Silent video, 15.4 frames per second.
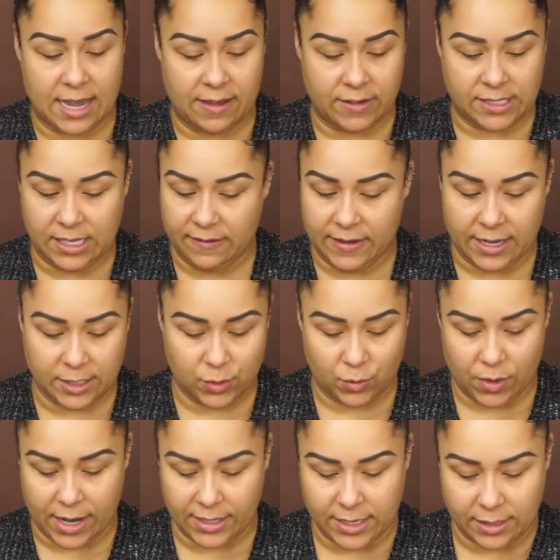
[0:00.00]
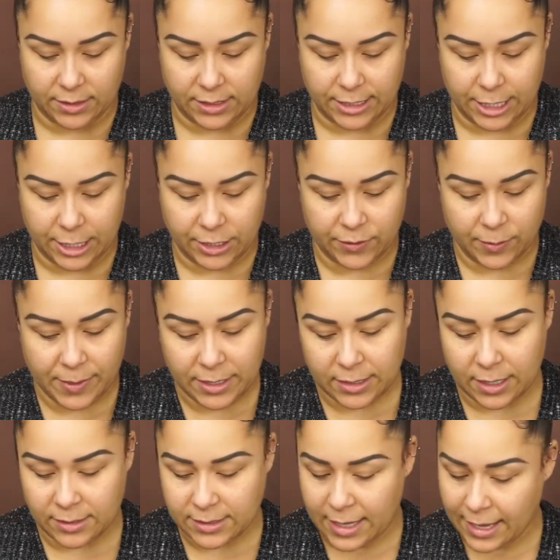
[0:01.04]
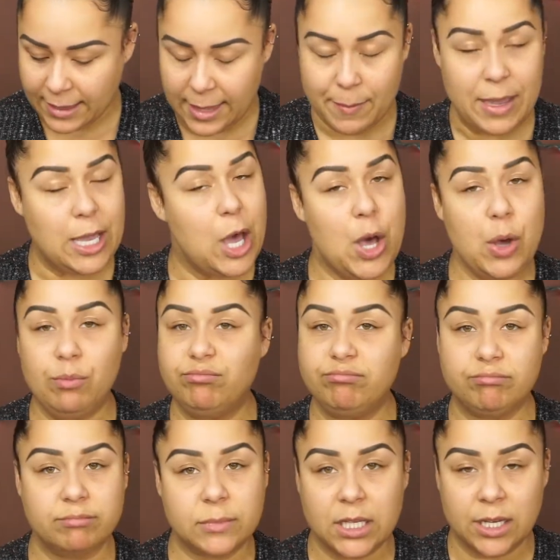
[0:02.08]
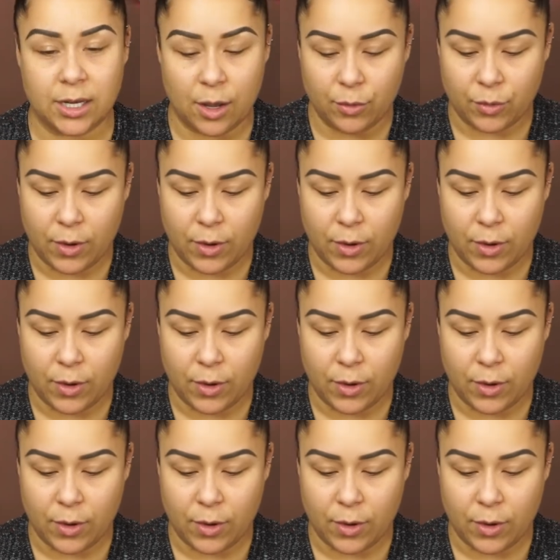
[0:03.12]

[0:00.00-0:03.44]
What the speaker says: I have a CVS right downstairs for me, so I was like, let me go, you know,